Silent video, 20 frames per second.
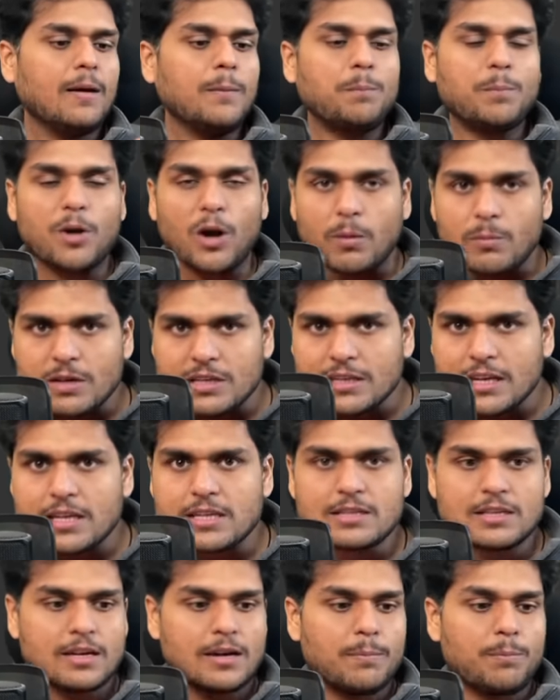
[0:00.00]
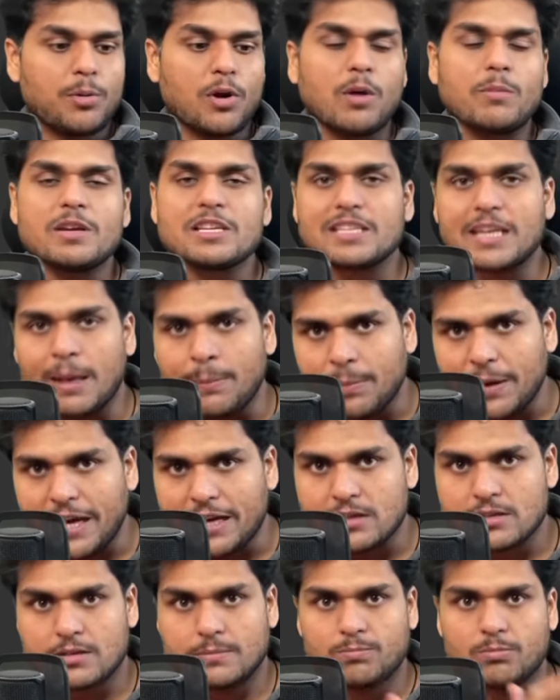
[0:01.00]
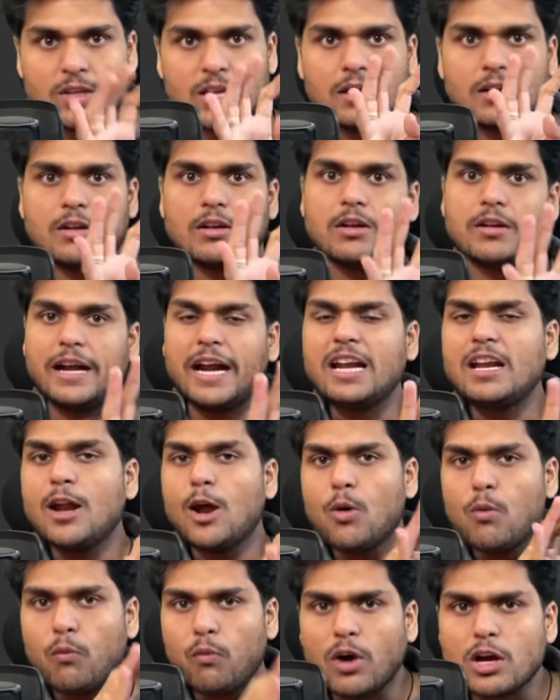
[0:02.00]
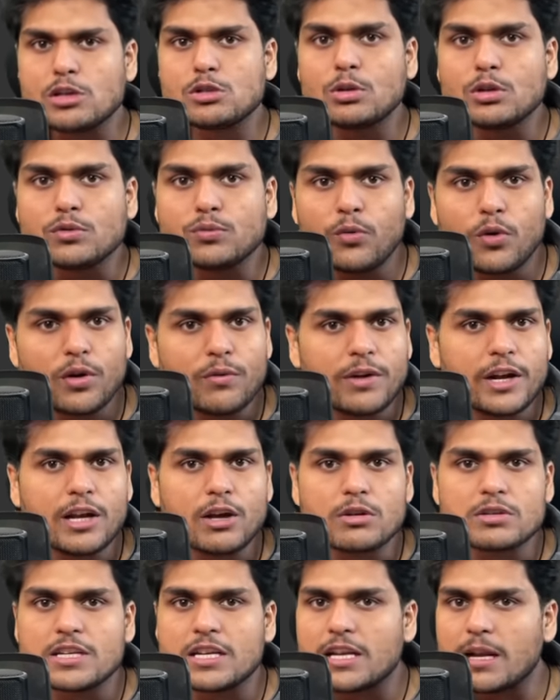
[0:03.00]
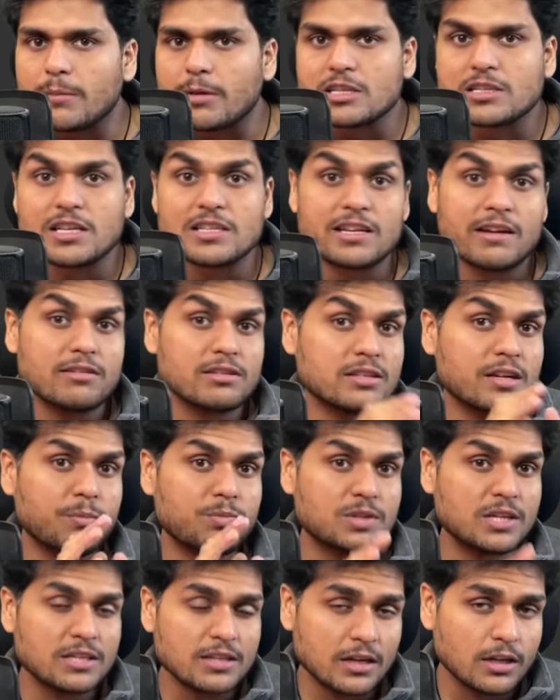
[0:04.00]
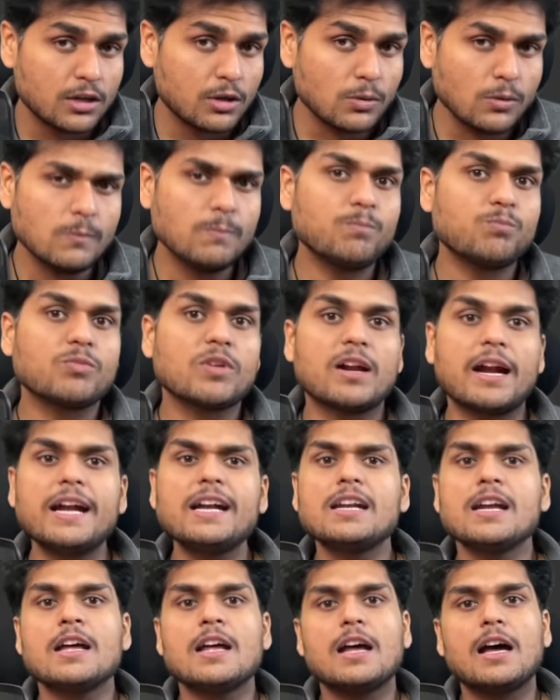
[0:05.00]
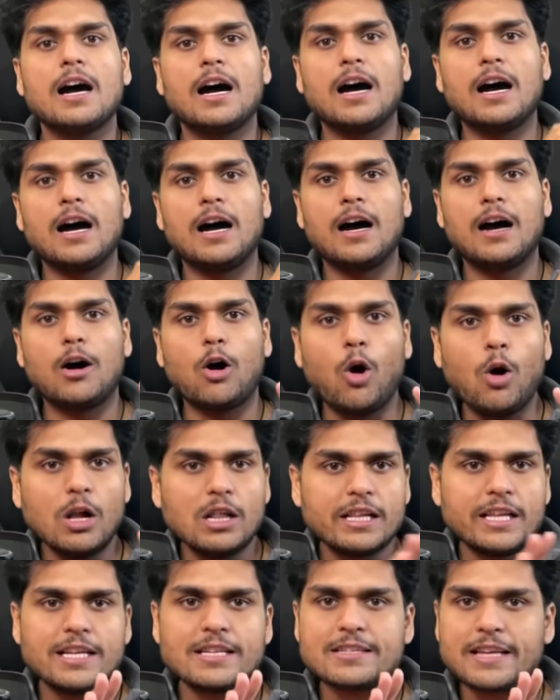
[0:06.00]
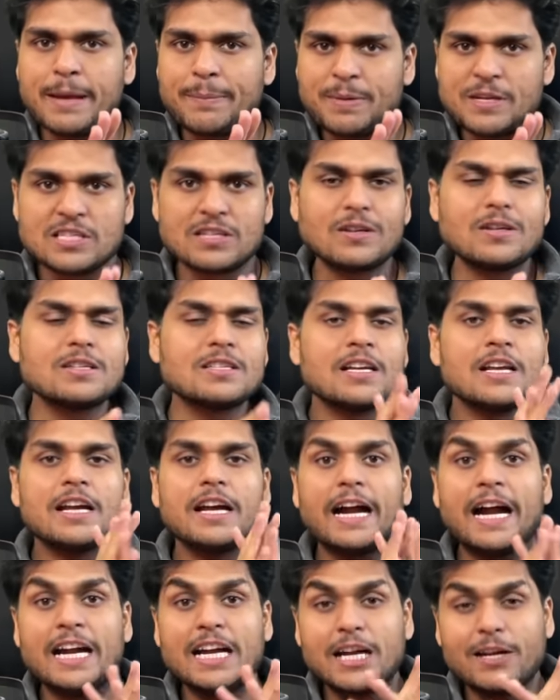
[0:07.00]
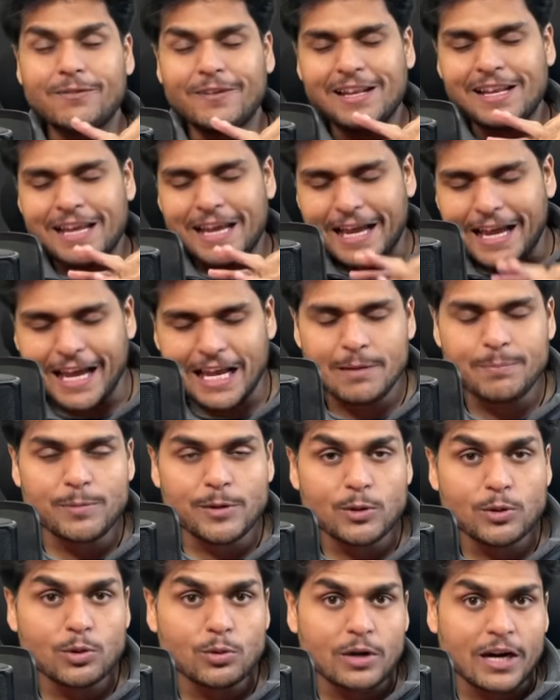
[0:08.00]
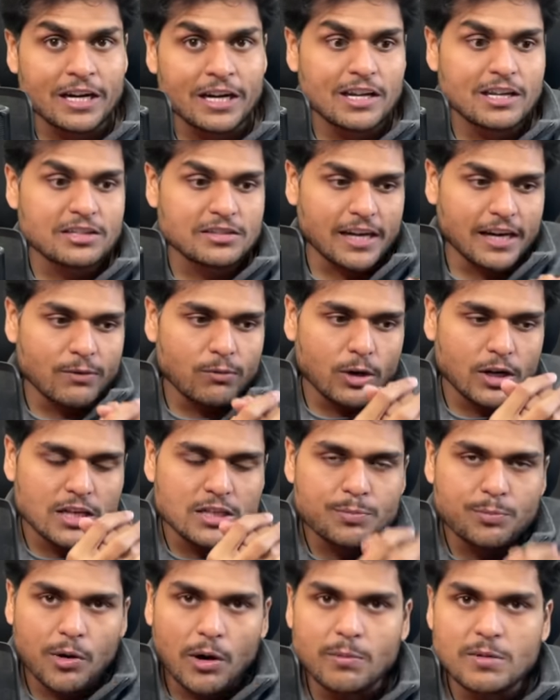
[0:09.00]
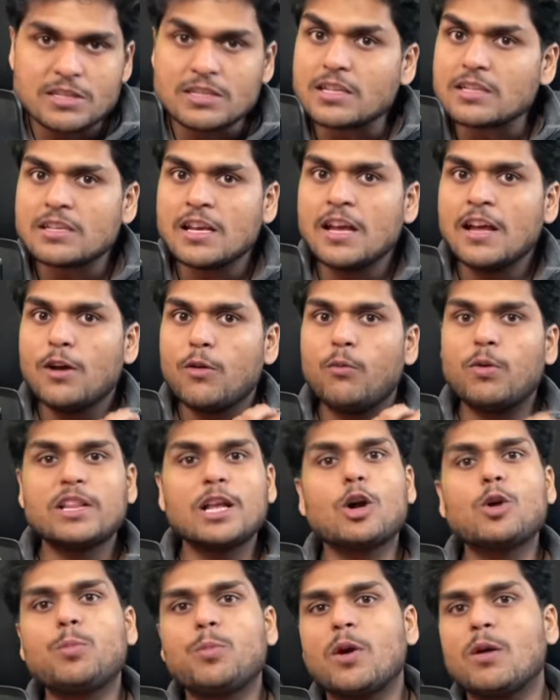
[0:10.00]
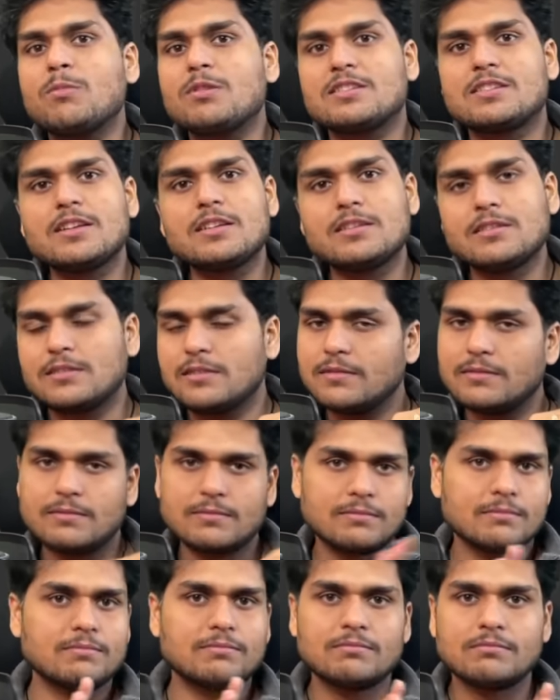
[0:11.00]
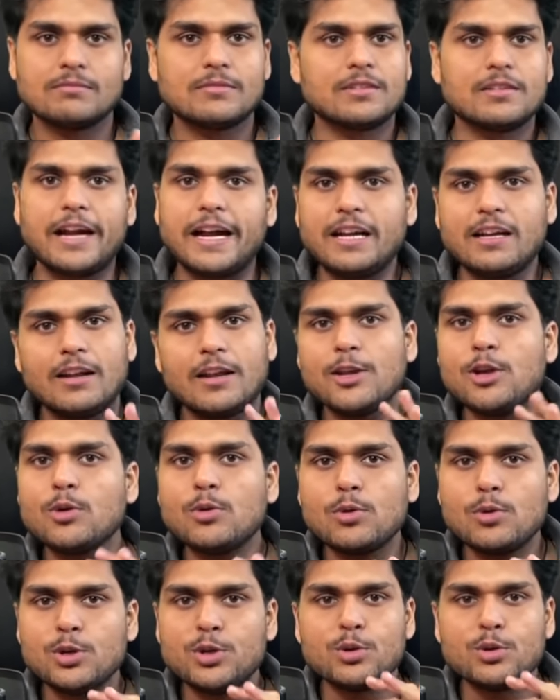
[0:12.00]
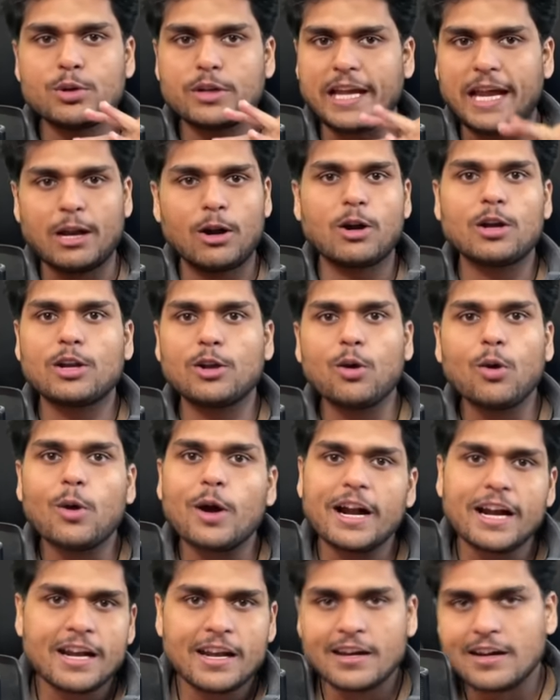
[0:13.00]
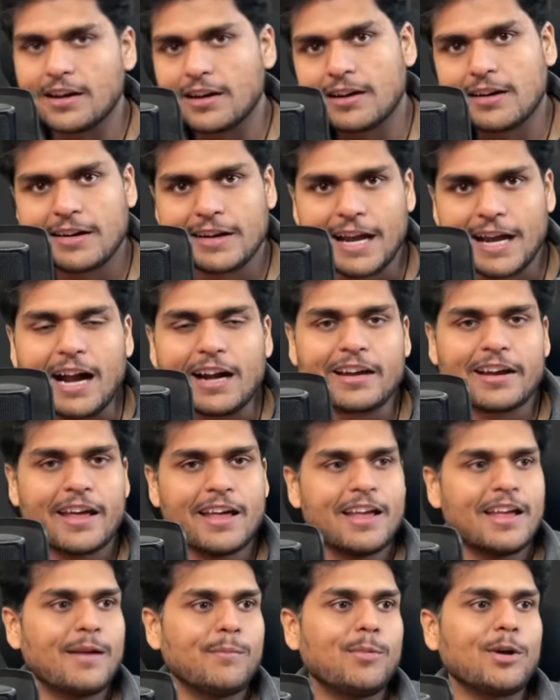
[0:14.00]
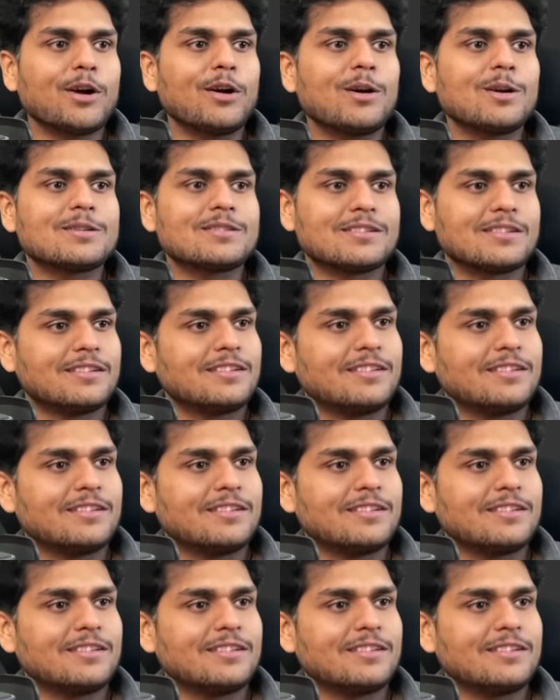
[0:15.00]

promises, promise A P Is, right? Watch those four videos in Namaste JavaScript season two, right? Uh, all these episodes, and it will help you to understand what is promises. Without promises, right? You, you cannot go ahead and learn React, because